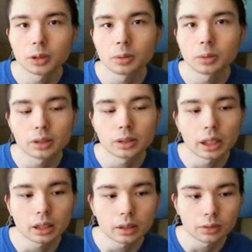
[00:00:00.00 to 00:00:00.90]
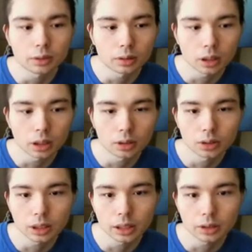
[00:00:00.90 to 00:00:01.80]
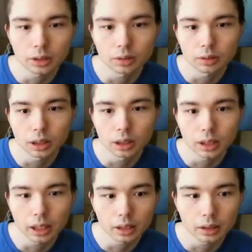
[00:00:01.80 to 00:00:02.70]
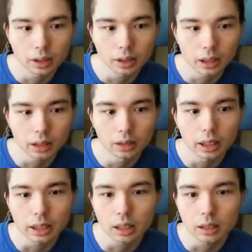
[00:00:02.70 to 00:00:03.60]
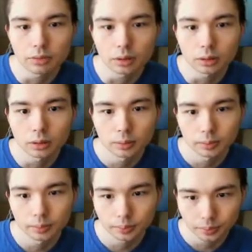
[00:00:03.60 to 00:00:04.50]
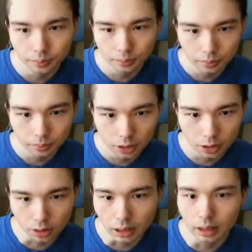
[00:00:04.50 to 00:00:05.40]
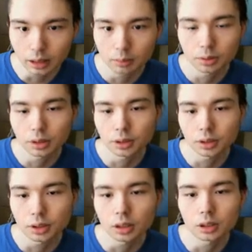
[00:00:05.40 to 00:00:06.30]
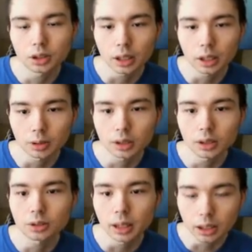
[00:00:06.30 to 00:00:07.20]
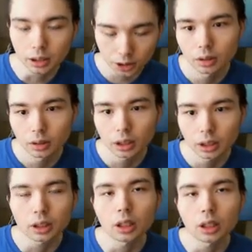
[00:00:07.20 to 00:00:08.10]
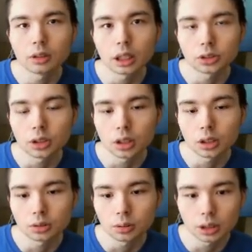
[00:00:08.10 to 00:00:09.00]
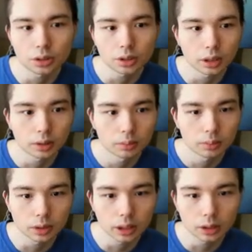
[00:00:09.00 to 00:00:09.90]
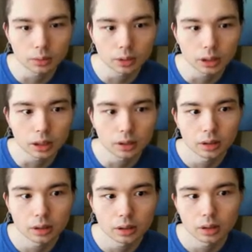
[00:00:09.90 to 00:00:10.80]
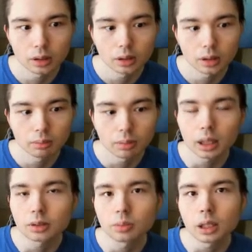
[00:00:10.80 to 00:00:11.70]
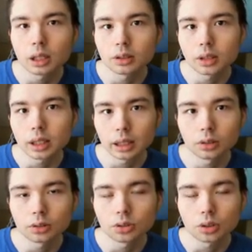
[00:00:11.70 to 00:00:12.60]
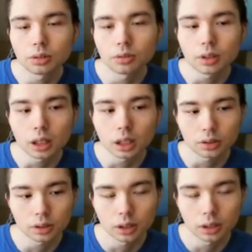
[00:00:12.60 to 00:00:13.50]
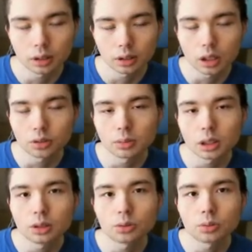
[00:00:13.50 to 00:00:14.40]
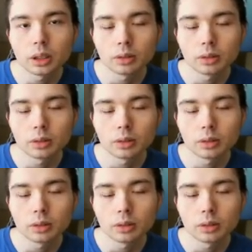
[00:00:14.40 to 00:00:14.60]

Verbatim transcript: plays knight d4, Carlsen gets rid of it, take, take, and knight e4. Just like in previous English games in this match, Hikaru likes to castle queenside, so that's what he did. But White's attack looks so fast and Carlsen begins with